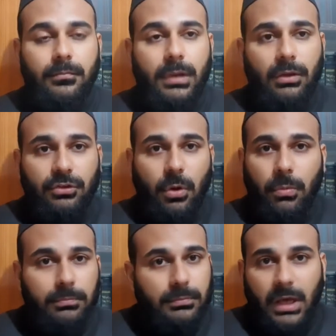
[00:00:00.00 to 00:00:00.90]

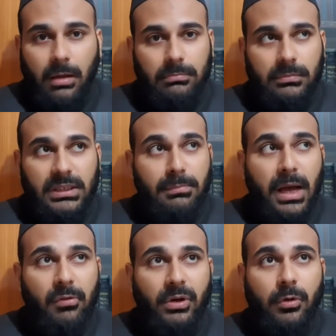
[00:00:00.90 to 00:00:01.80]
So, yeah,
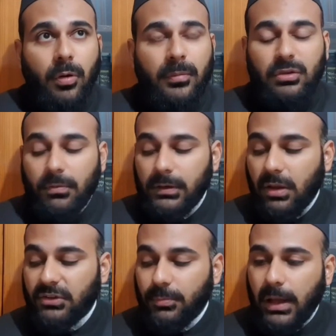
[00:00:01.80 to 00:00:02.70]
Iman requirements of
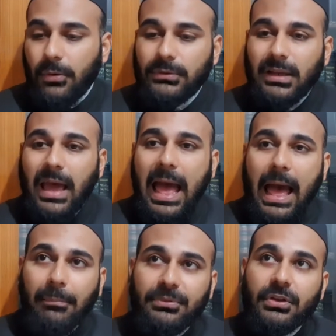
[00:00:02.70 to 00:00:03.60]
Allah subhanahu wa ta'ala
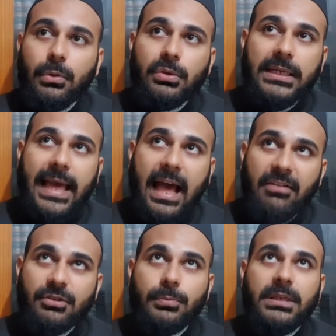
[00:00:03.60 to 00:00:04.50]
absolutely
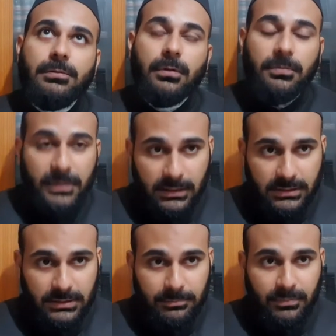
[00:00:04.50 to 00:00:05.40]
have to be
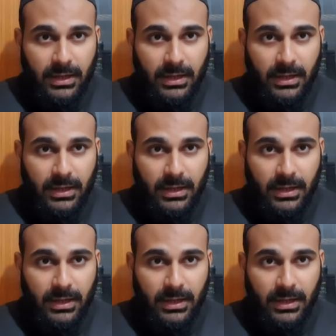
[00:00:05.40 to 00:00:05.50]
fulfilled